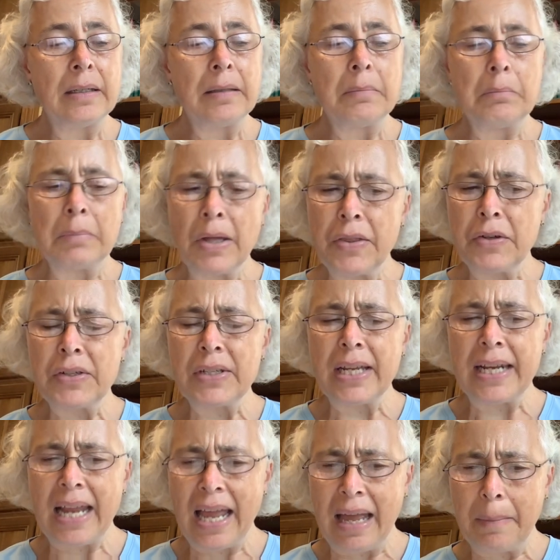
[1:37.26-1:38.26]
Mother's
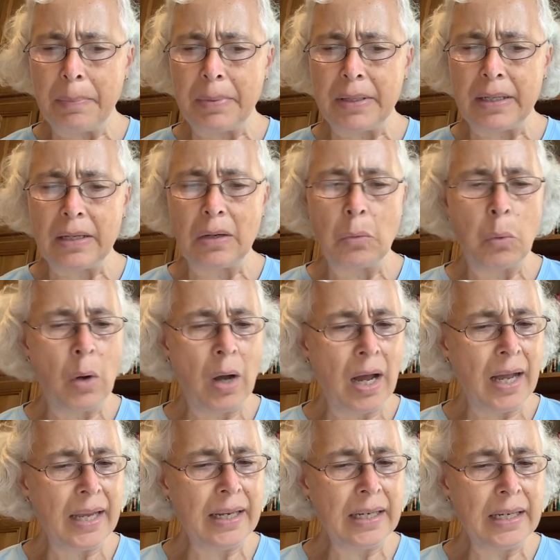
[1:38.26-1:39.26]
unhappy.
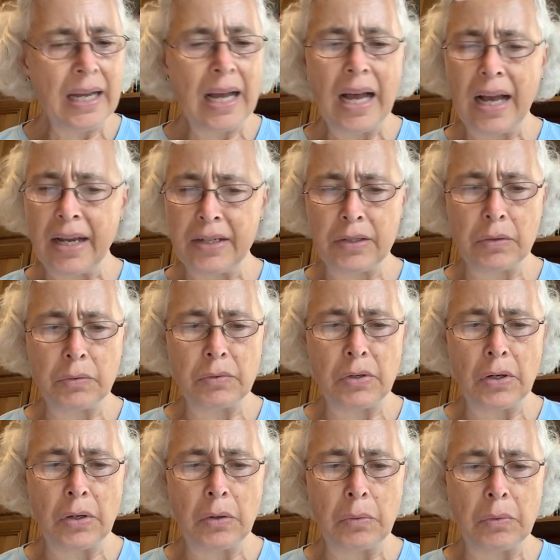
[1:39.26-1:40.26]
Why? I don't
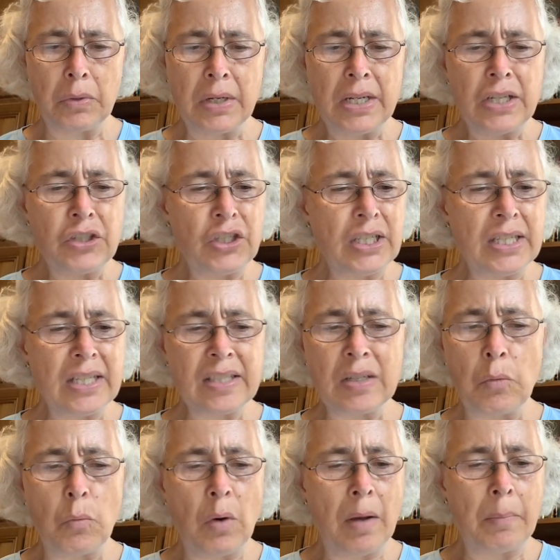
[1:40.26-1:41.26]
know. She
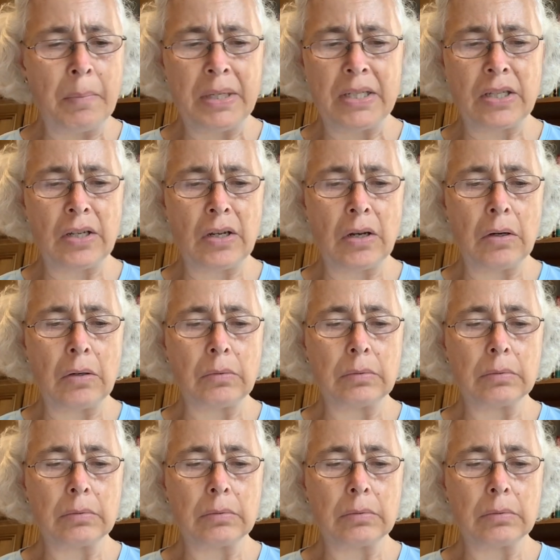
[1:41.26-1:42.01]
doesn't want me to know.